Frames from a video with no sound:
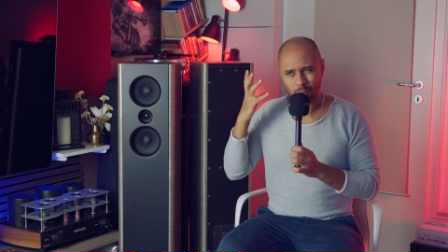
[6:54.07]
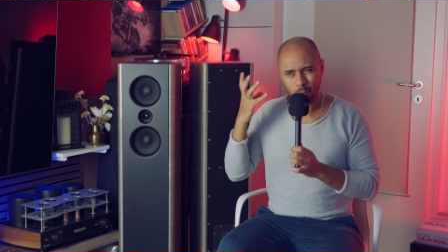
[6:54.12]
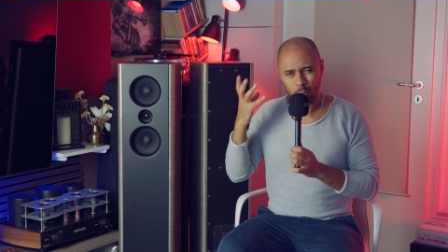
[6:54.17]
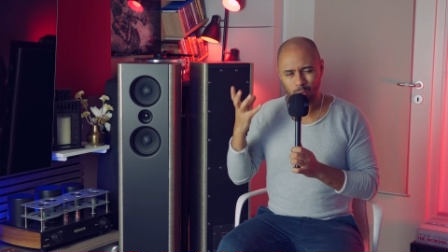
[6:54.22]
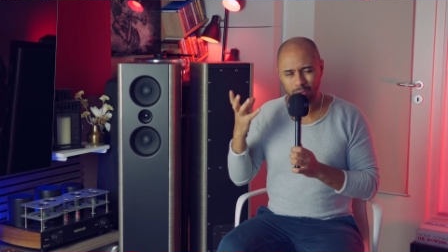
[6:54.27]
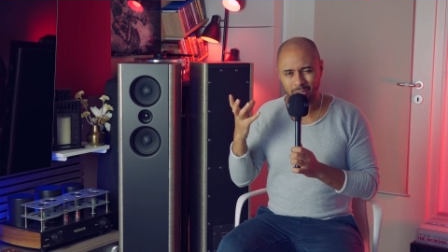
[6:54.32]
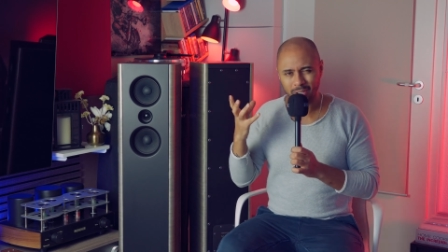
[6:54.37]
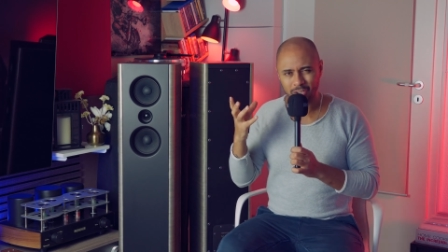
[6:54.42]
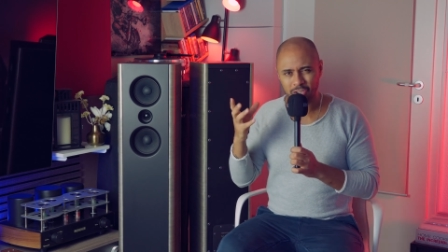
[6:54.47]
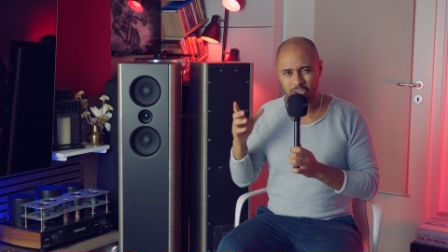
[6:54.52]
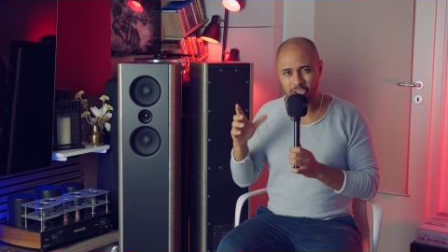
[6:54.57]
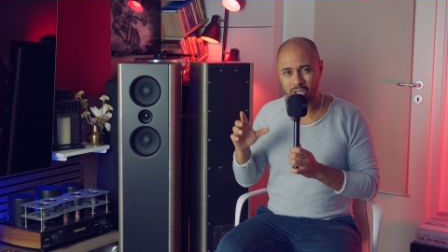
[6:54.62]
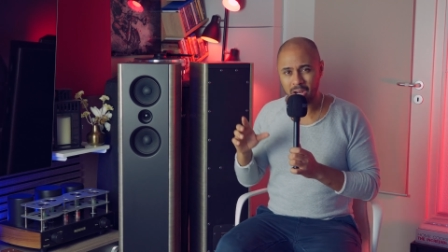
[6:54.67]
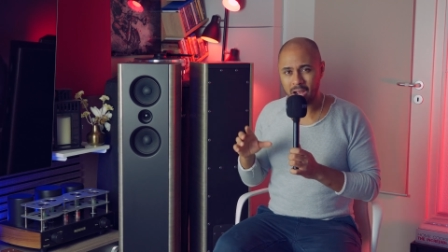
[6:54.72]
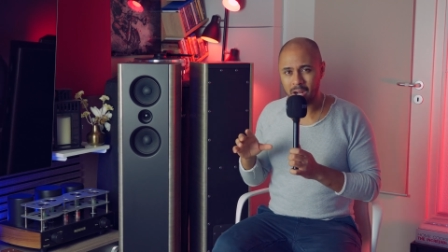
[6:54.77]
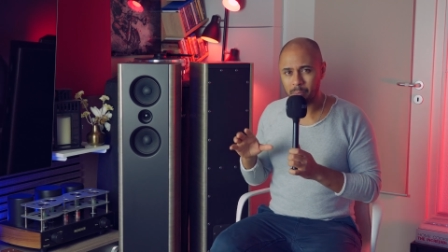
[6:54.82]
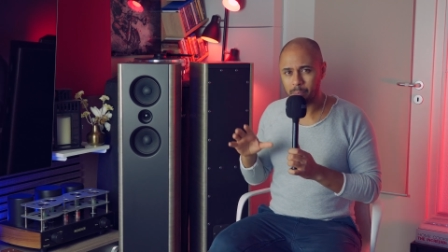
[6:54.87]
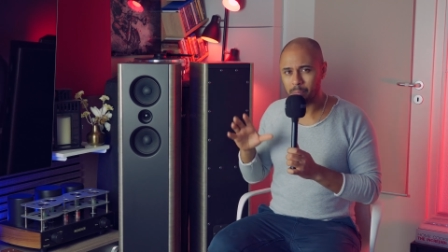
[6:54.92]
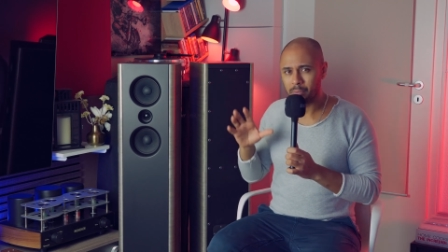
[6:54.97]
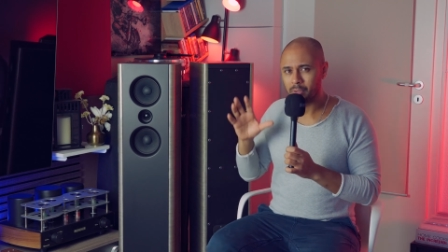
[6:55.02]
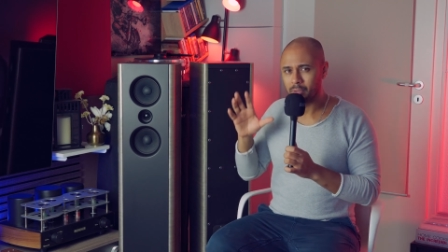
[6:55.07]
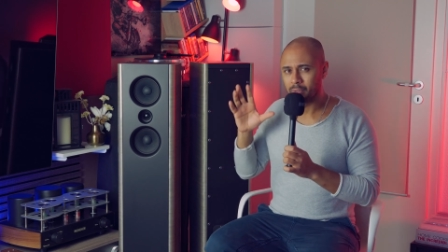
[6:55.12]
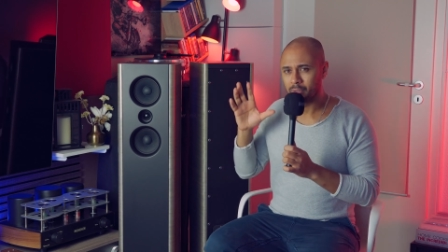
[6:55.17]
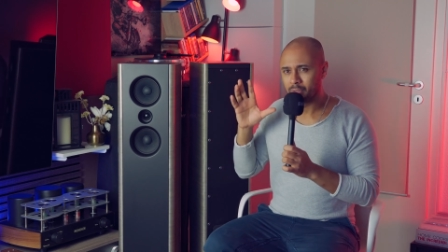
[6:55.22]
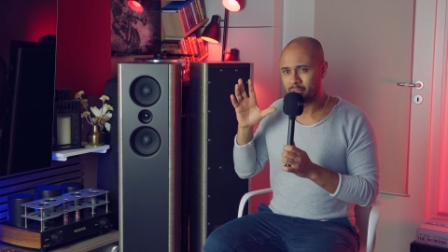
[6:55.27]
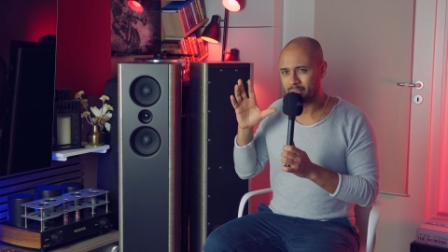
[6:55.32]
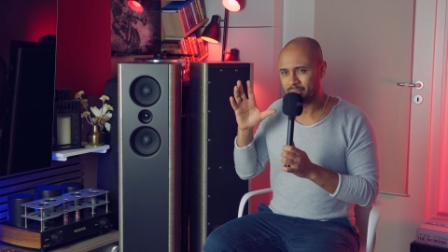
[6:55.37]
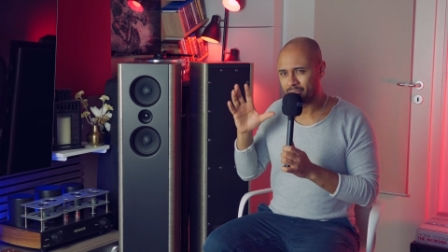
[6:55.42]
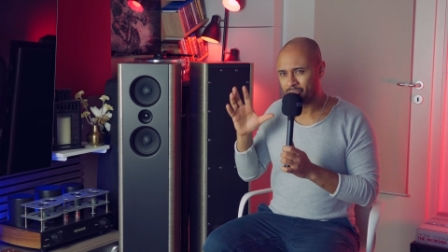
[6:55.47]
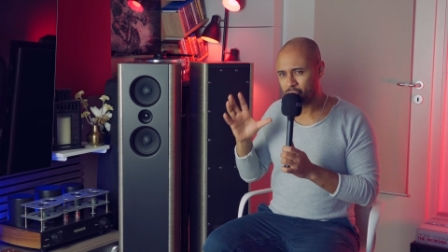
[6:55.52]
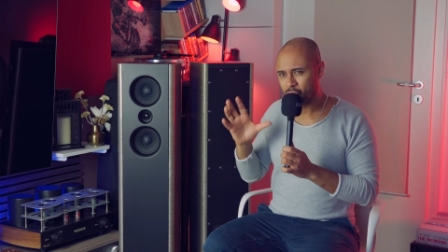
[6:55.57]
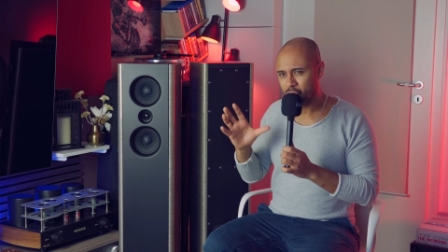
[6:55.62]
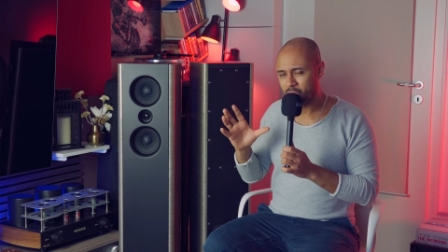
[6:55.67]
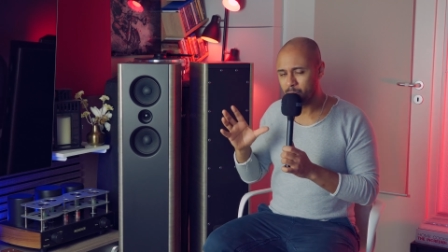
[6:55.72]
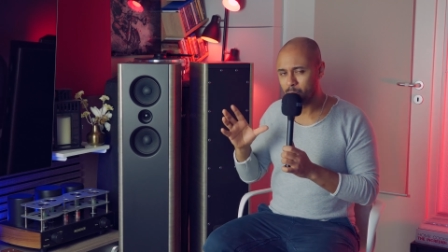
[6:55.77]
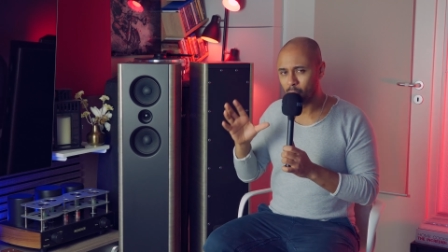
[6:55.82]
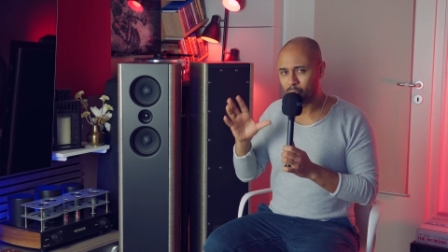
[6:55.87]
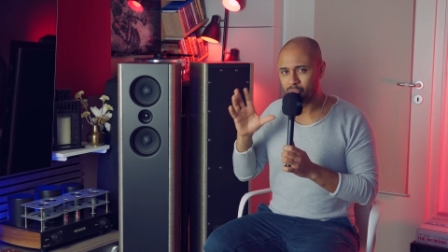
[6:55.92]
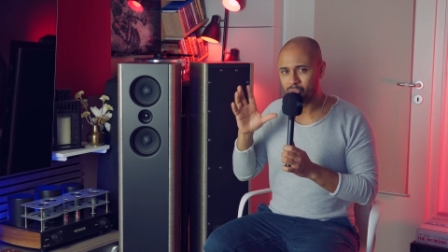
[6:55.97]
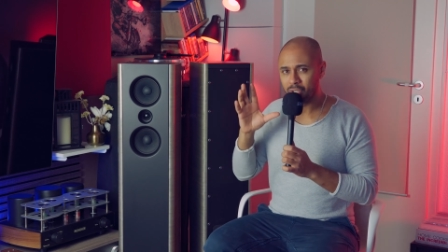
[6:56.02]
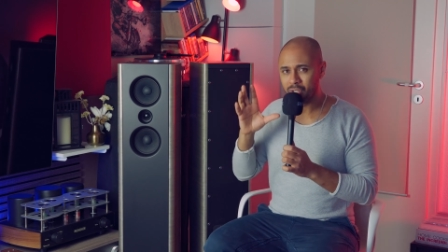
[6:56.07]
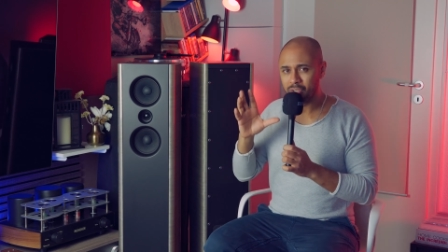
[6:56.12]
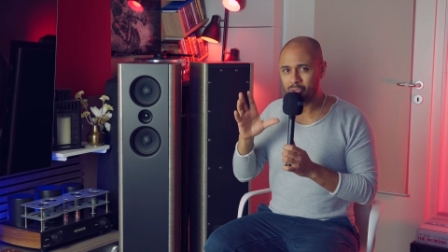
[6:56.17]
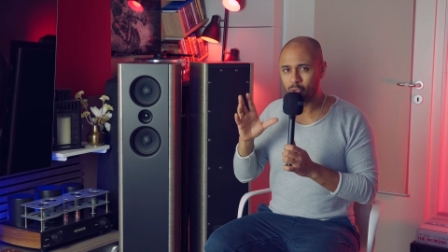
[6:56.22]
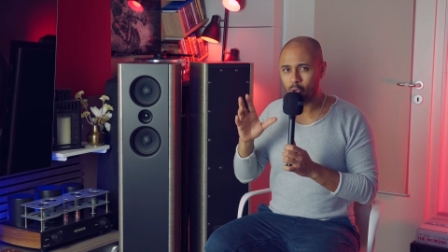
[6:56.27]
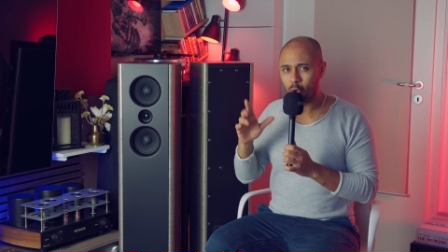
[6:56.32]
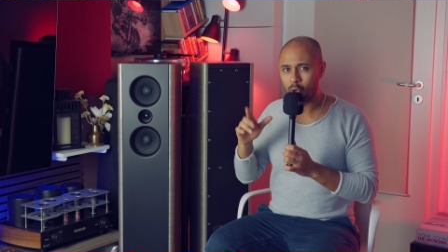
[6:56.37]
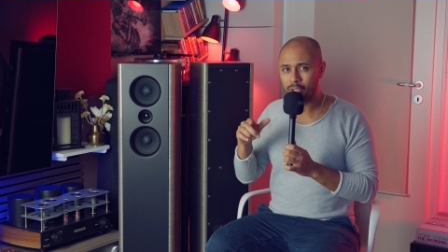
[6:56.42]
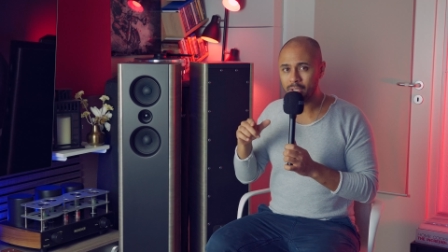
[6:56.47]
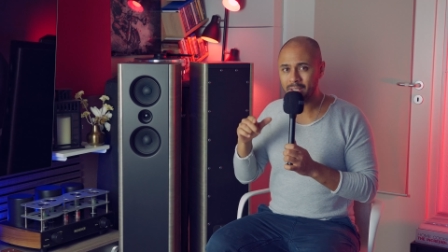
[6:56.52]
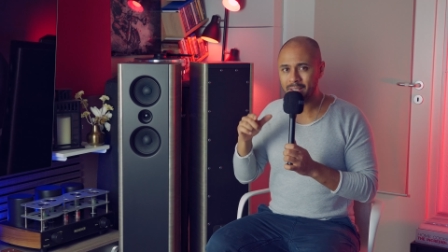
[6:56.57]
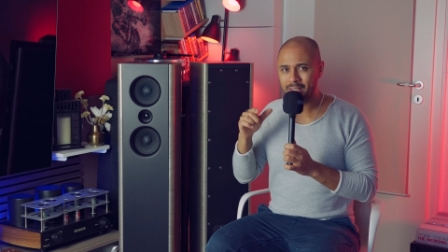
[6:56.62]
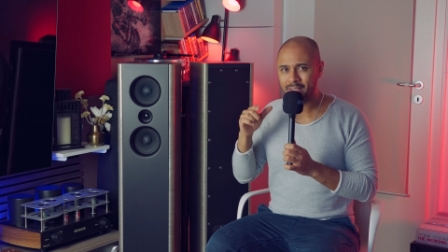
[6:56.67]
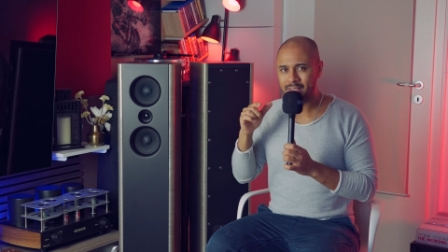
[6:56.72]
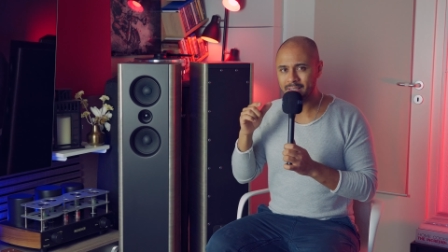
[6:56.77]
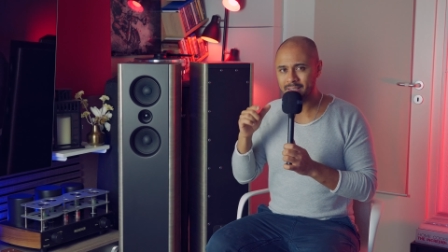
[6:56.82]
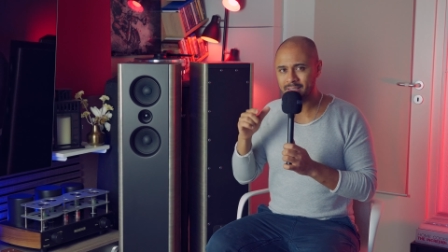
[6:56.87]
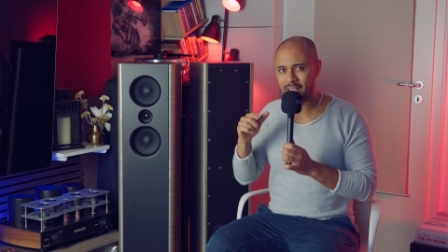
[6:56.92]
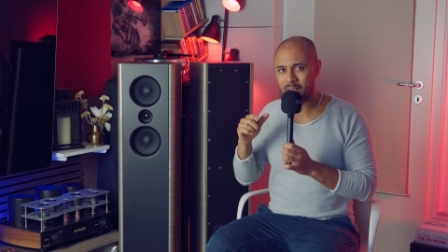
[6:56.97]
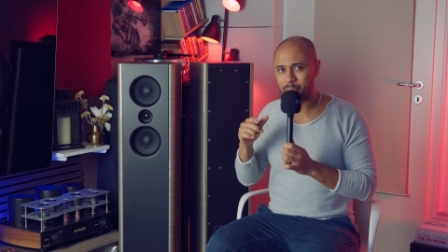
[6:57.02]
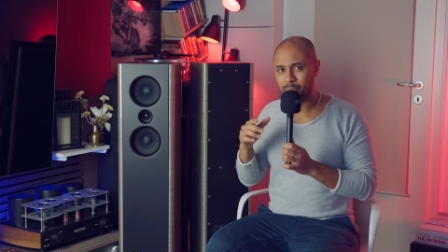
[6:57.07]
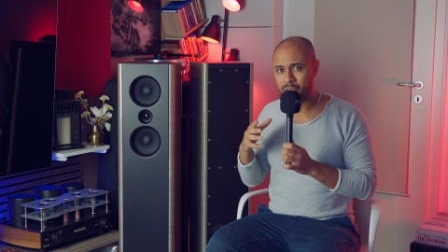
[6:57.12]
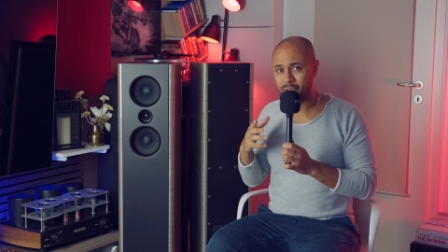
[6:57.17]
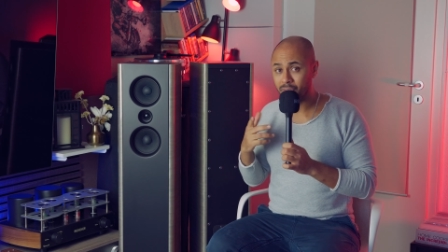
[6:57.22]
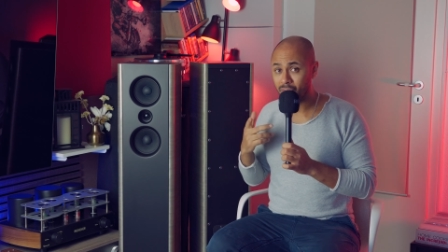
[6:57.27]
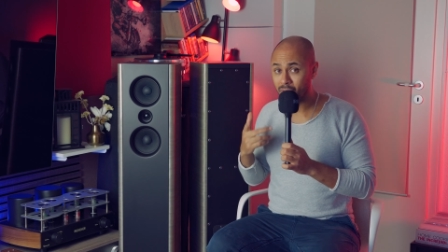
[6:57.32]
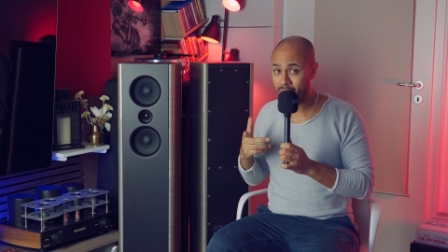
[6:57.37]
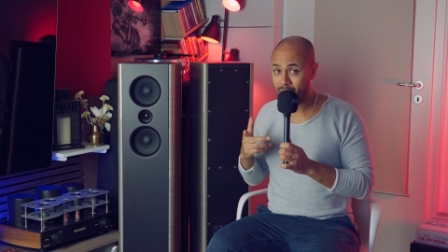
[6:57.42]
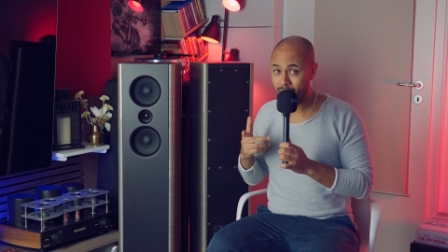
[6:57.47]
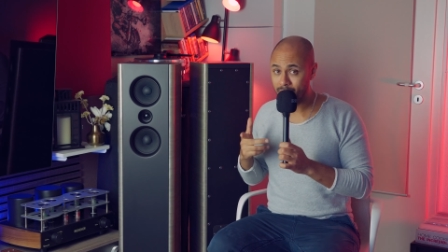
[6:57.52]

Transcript: ultra sharp treble territory is something really